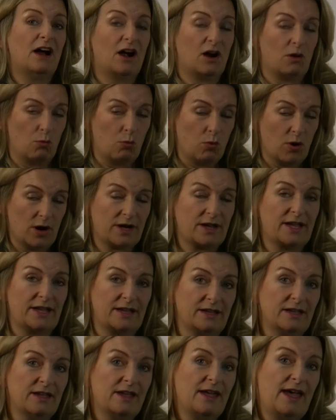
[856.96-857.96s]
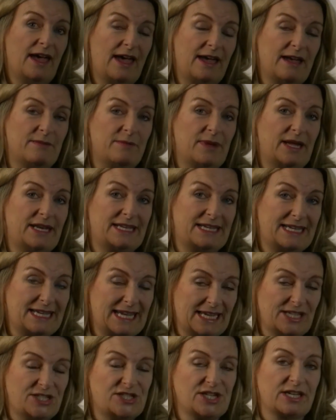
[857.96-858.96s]
are working and
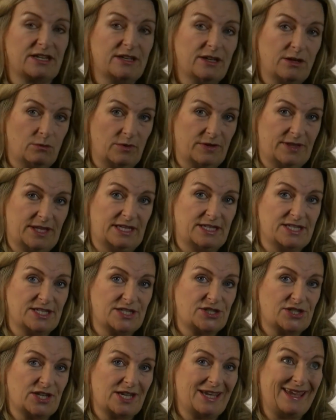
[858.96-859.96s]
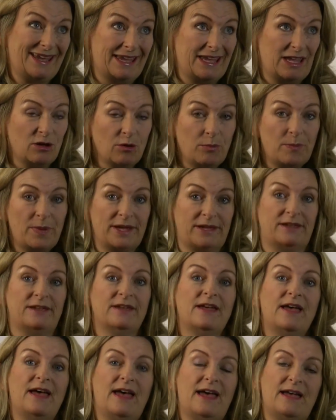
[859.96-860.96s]
engaging with industry, helping
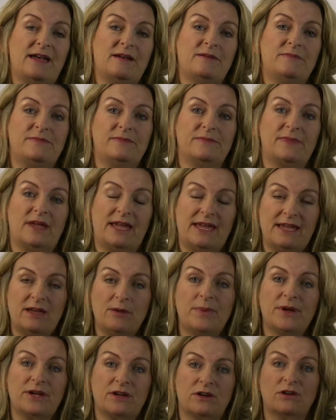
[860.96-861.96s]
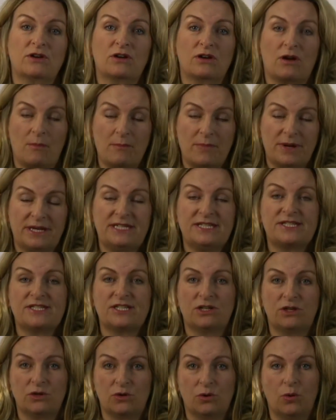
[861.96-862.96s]
our companies to
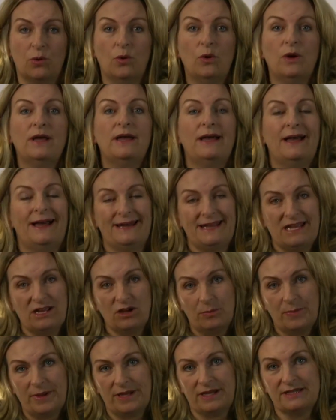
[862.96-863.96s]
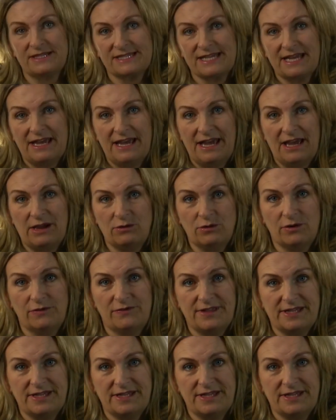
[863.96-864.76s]
grow and helping us out of